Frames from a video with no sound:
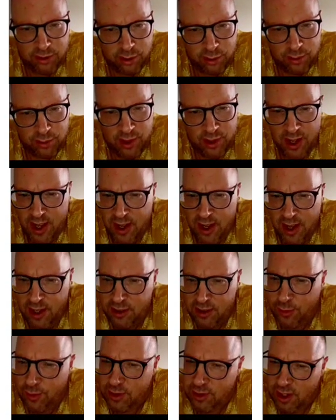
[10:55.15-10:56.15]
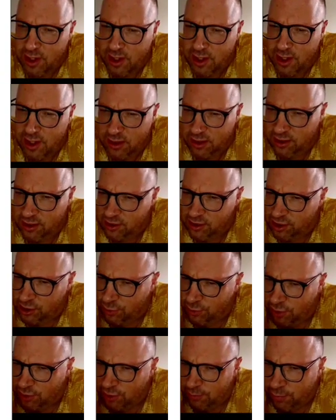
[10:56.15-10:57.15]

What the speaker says: So I think this